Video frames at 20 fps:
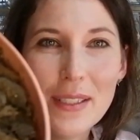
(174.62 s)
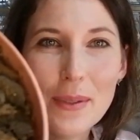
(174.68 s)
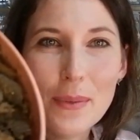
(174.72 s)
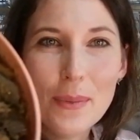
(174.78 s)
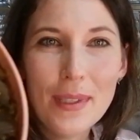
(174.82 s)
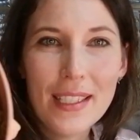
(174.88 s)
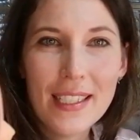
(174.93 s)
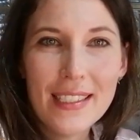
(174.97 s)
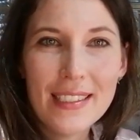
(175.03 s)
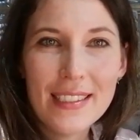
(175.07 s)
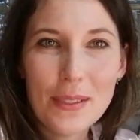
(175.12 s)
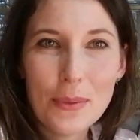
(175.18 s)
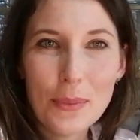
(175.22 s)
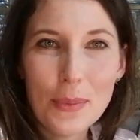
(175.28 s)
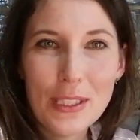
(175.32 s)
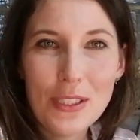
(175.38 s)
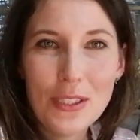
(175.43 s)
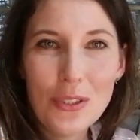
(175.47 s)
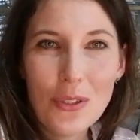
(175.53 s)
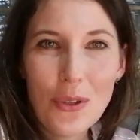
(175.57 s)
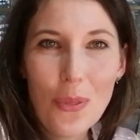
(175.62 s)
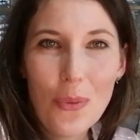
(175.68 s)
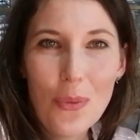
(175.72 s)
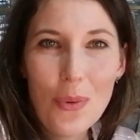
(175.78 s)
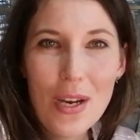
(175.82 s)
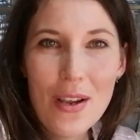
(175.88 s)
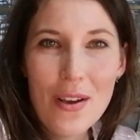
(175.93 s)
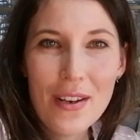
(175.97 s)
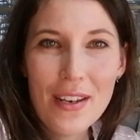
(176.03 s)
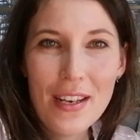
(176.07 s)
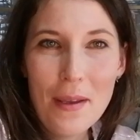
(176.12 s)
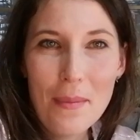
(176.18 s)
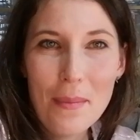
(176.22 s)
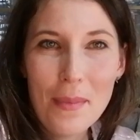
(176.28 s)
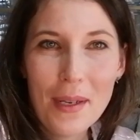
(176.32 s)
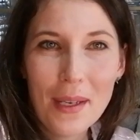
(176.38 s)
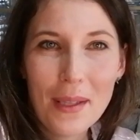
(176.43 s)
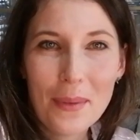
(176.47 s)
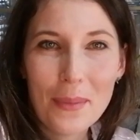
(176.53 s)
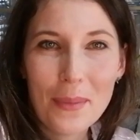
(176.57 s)
One has 1, 2, 3 on them,
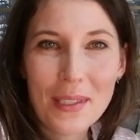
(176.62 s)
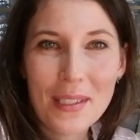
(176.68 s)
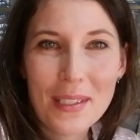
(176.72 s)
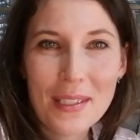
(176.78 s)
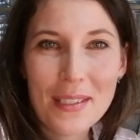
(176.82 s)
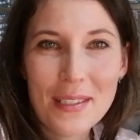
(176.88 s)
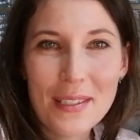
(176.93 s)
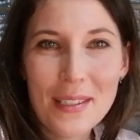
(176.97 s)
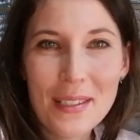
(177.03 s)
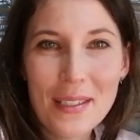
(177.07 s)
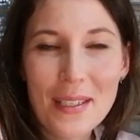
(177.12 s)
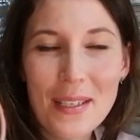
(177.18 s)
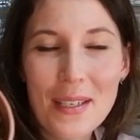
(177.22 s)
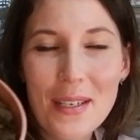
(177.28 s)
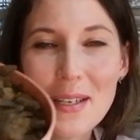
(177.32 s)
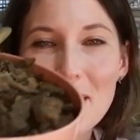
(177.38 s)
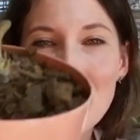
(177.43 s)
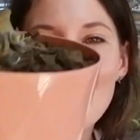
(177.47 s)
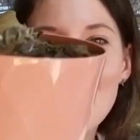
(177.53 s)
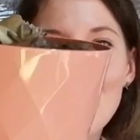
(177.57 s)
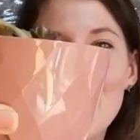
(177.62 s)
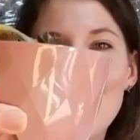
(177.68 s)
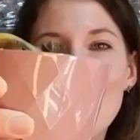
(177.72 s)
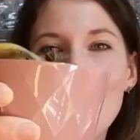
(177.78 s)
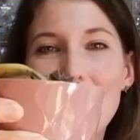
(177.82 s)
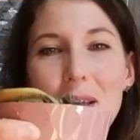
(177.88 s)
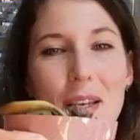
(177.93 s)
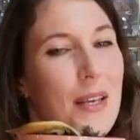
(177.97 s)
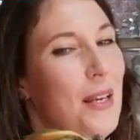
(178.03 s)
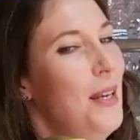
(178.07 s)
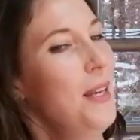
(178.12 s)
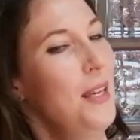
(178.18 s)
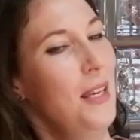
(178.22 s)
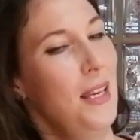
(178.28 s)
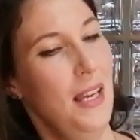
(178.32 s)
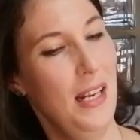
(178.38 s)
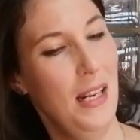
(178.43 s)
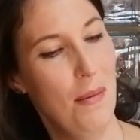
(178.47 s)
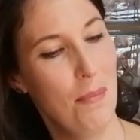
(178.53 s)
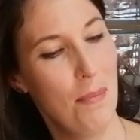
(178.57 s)
and the other one is
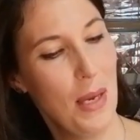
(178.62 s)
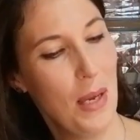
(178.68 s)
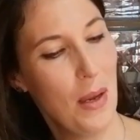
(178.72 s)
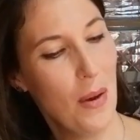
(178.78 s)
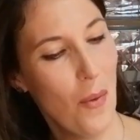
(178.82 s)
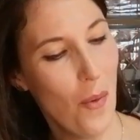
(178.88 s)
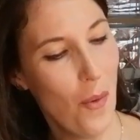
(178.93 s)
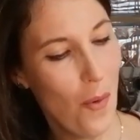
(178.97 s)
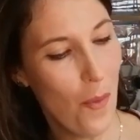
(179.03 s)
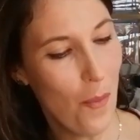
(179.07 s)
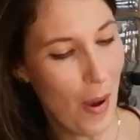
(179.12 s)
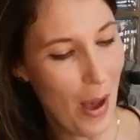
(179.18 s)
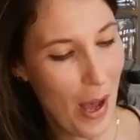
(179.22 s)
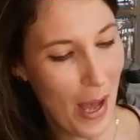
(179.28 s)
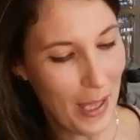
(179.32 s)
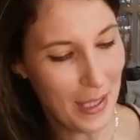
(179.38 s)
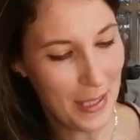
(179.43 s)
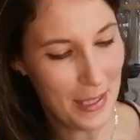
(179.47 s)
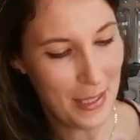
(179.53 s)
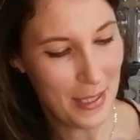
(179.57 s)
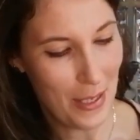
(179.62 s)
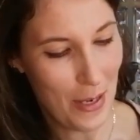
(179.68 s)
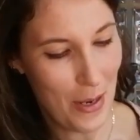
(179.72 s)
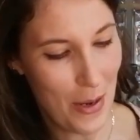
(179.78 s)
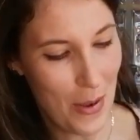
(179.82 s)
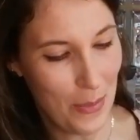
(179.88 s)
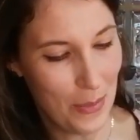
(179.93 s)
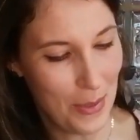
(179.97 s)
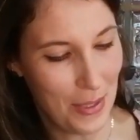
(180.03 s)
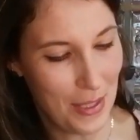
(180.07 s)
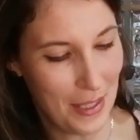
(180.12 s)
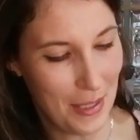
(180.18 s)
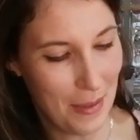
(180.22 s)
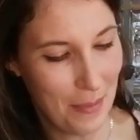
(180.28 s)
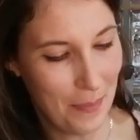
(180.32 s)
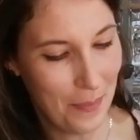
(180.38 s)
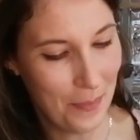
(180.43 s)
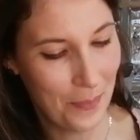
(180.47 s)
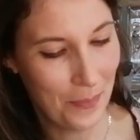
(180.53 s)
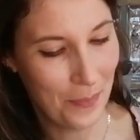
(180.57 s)
getting big all by its
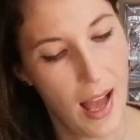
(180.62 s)
lonesome.